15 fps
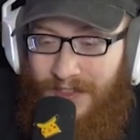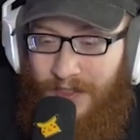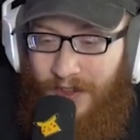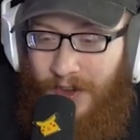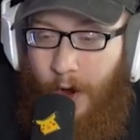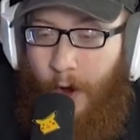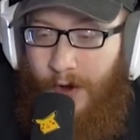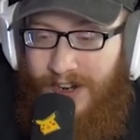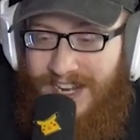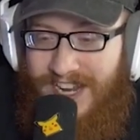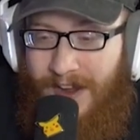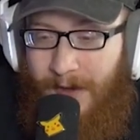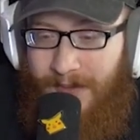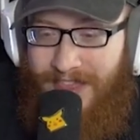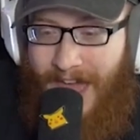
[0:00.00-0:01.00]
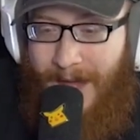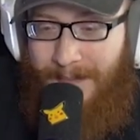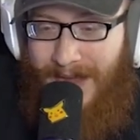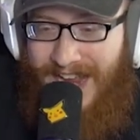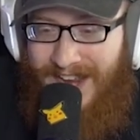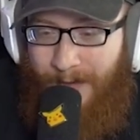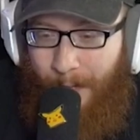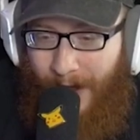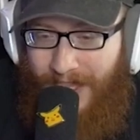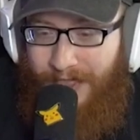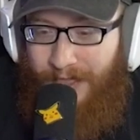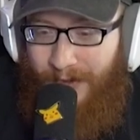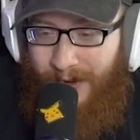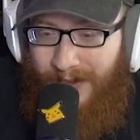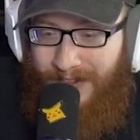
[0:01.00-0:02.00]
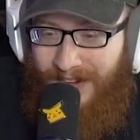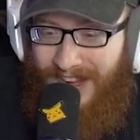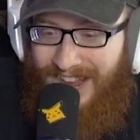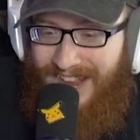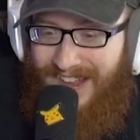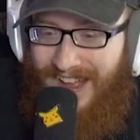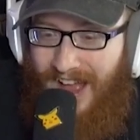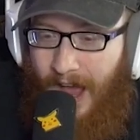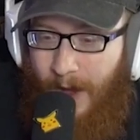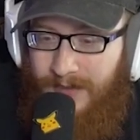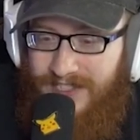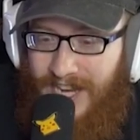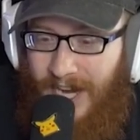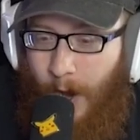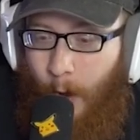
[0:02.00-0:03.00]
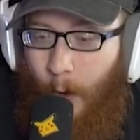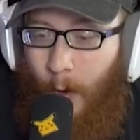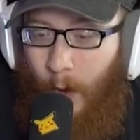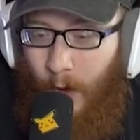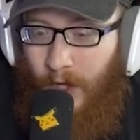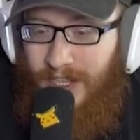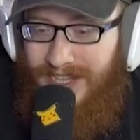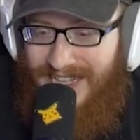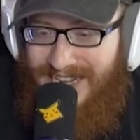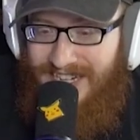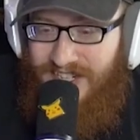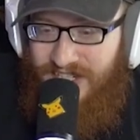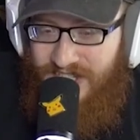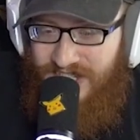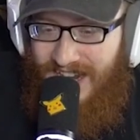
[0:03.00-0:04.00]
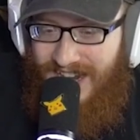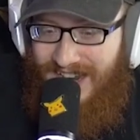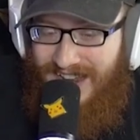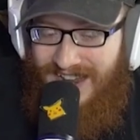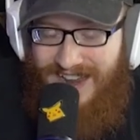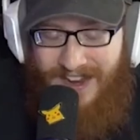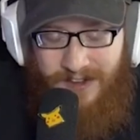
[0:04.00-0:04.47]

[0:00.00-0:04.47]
The cardio that man went through, I was like, holy shit.